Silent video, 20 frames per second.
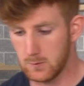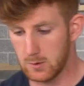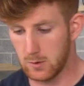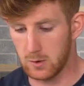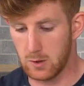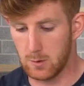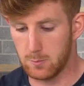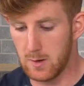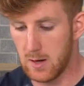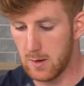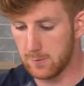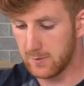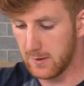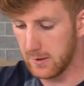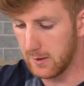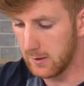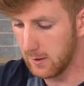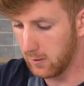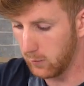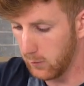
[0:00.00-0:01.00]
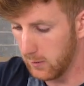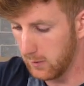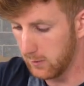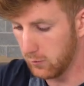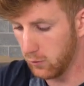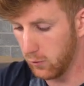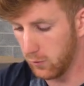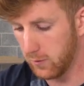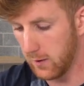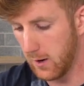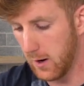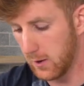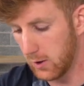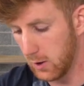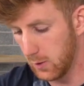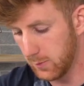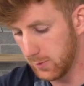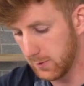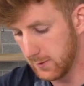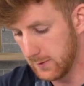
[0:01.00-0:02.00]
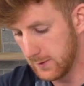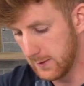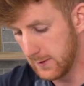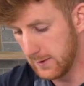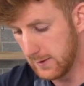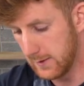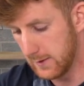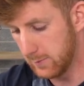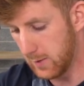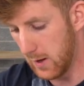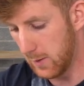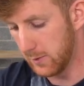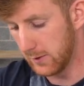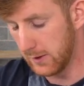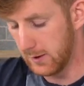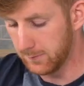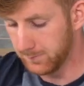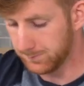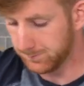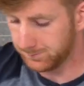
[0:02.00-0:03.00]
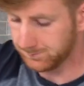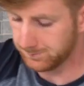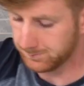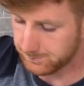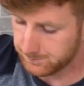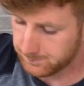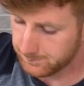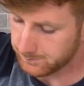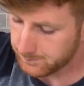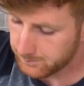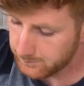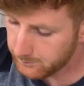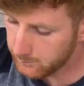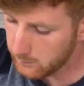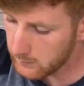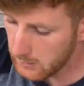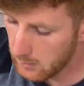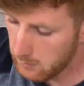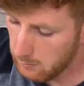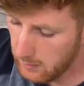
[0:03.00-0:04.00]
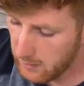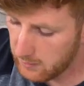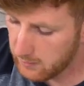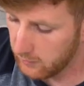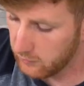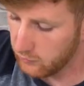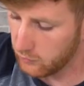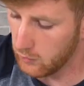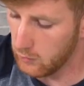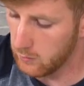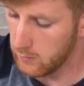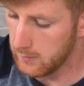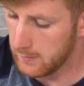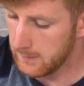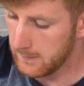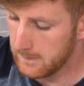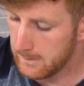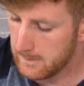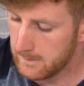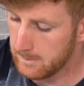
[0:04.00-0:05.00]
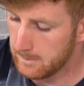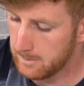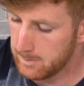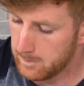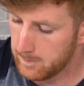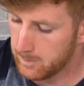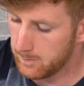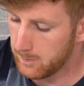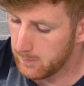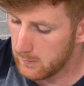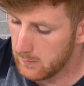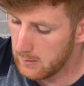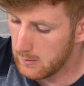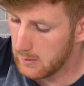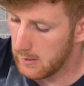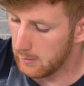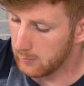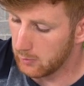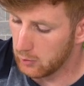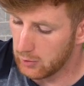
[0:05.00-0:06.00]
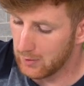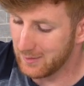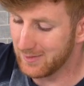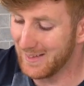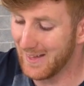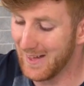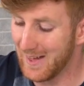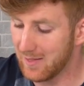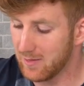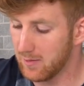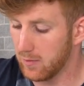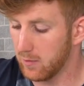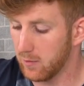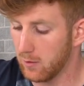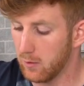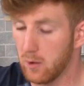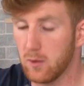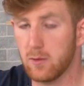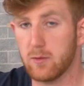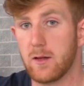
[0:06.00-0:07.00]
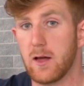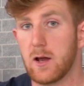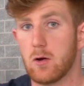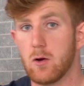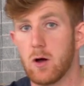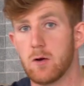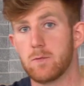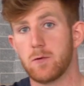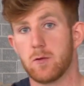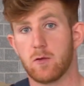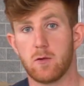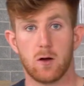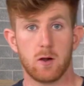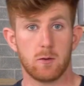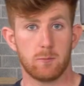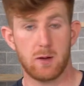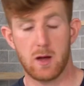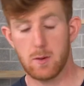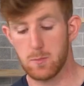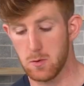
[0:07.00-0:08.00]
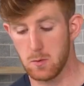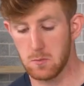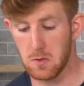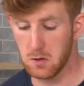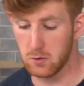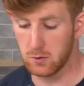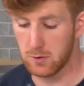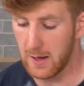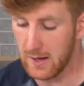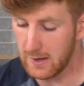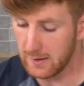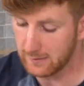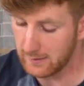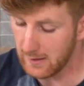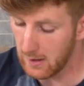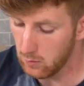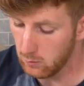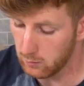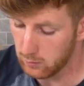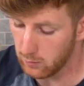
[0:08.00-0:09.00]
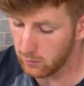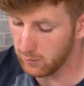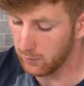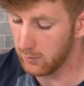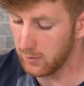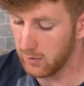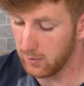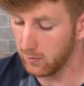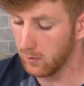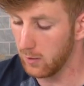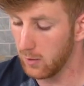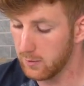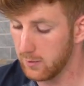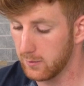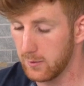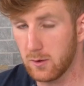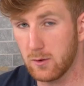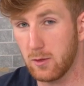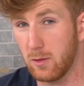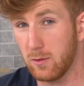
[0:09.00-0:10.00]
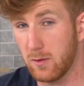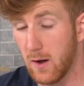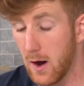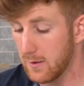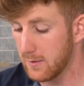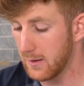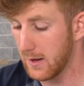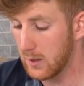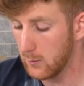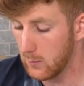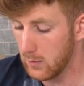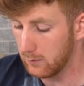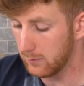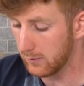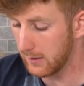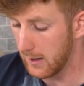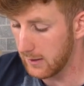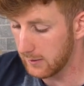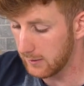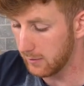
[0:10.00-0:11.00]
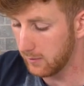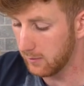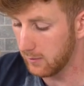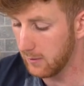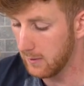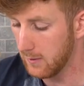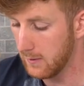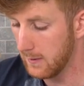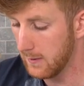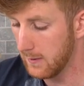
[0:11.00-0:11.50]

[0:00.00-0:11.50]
I'm gonna pop that in as well. Just tear it up, pop it in, mix it through. I'm gonna taste the sauce later on for salt and pepper. I'm not gonna add it now. There's a bit of salt in there to start anyway, regardless.